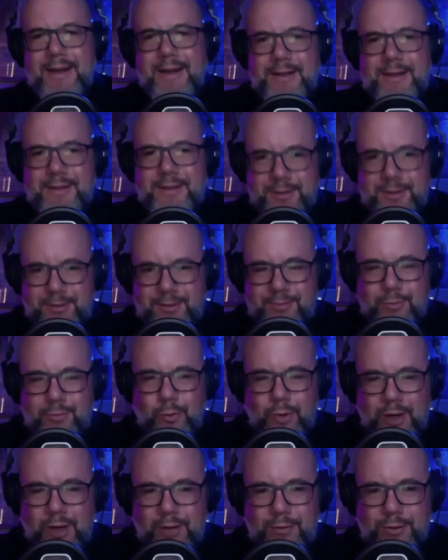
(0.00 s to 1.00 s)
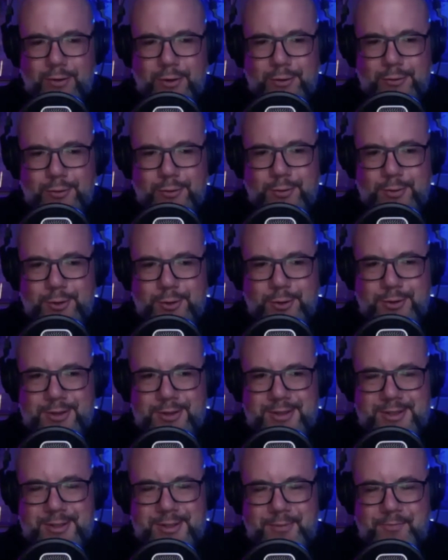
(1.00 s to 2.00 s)
it, it, what I've learned from you,
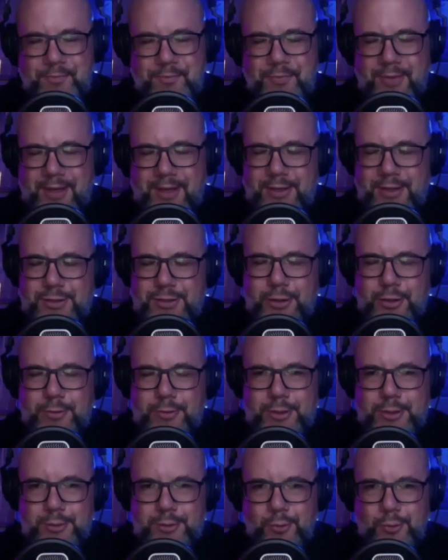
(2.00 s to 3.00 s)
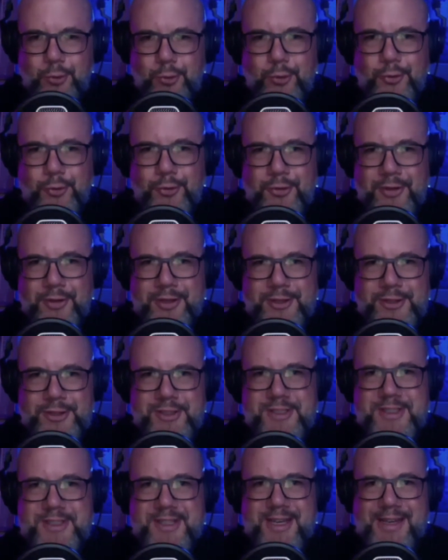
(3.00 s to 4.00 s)
it's it's so much more than
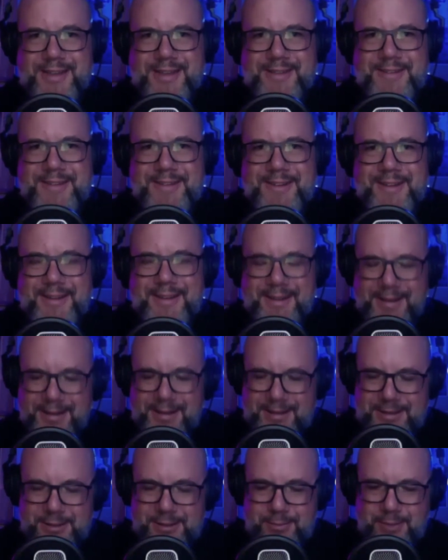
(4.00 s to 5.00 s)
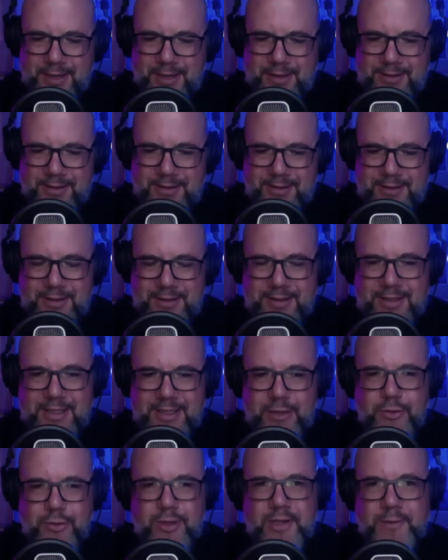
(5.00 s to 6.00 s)
just that. It's about the the
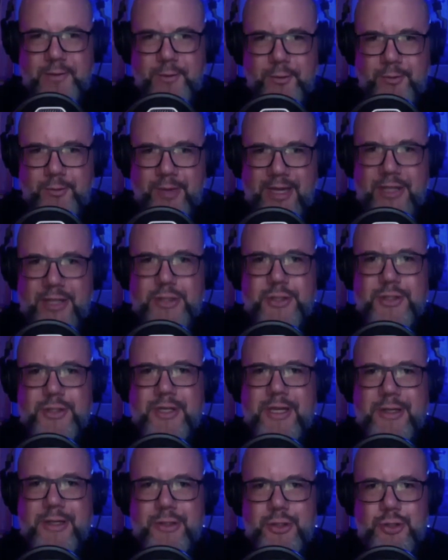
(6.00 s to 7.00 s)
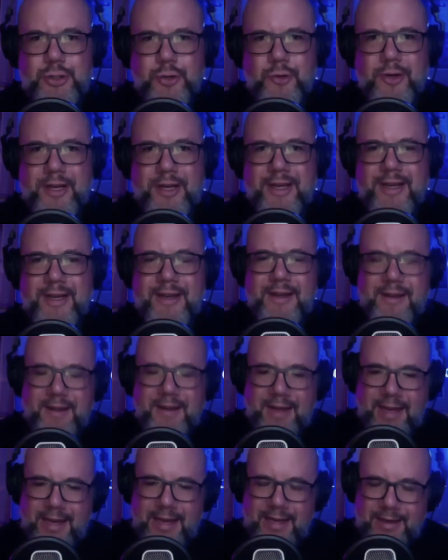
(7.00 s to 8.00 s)
incredible passion and joy
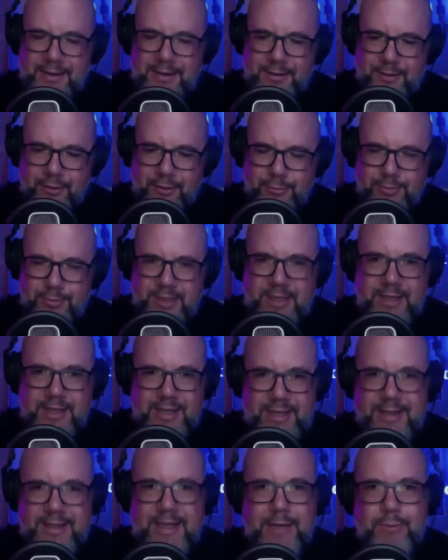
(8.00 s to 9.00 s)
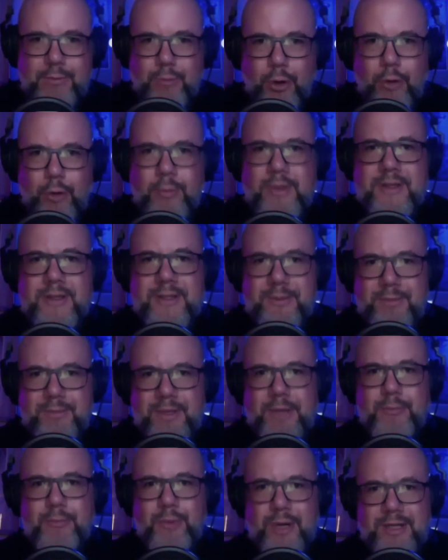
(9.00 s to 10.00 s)
and of being in that moment and being
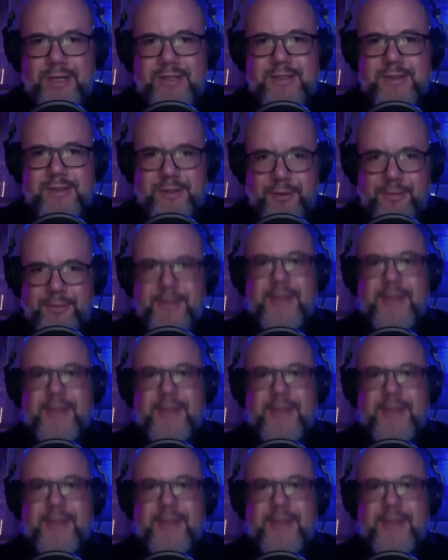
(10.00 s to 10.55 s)
present of